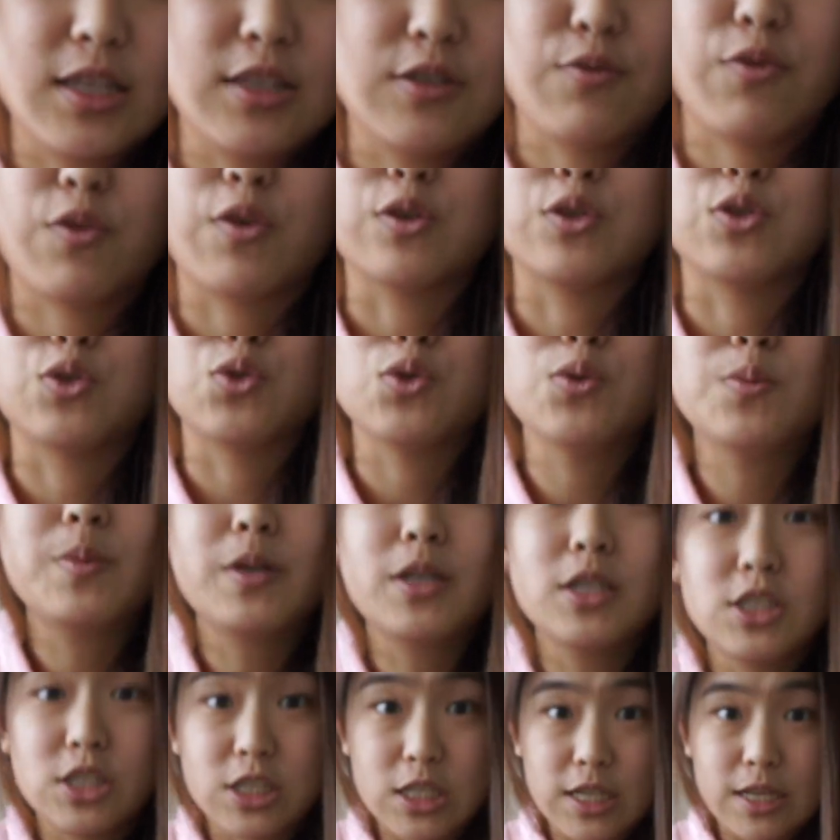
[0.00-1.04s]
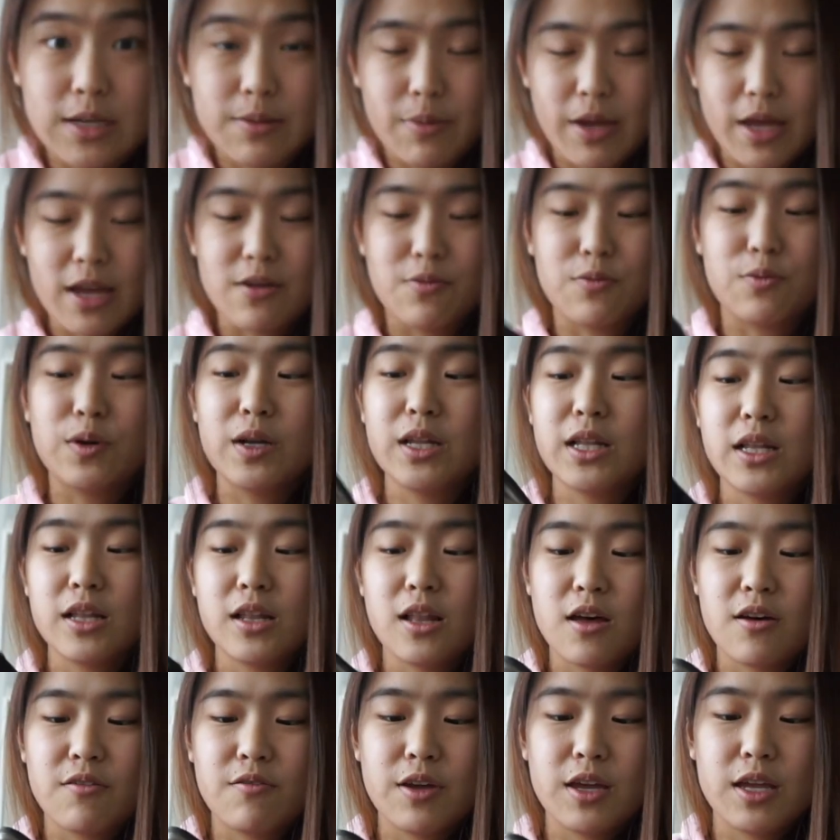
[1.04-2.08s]
this for super cheap and really
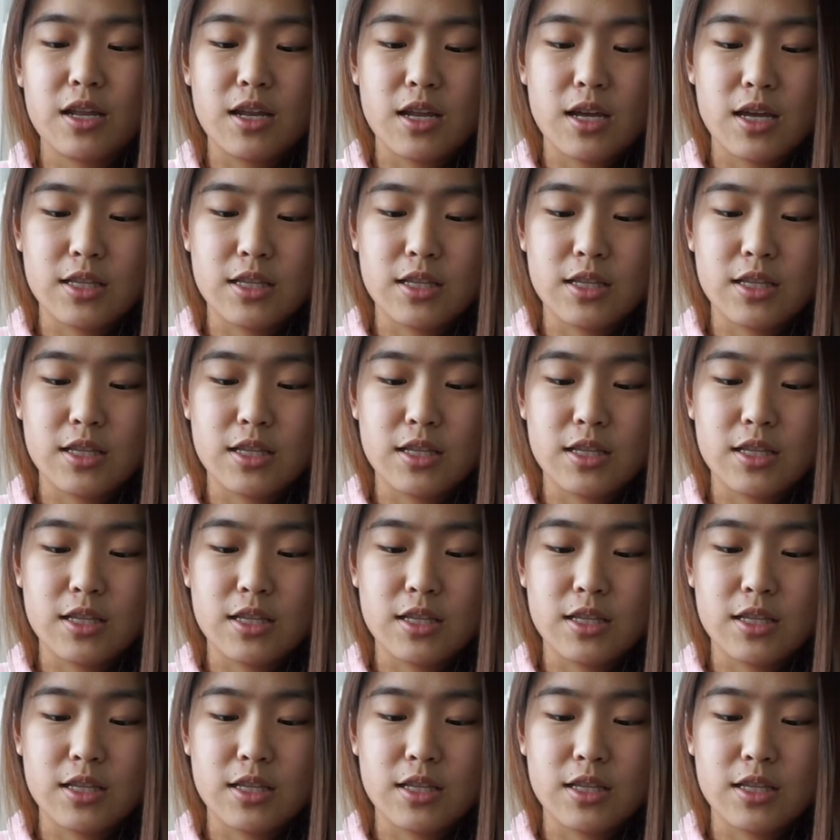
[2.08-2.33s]
love it.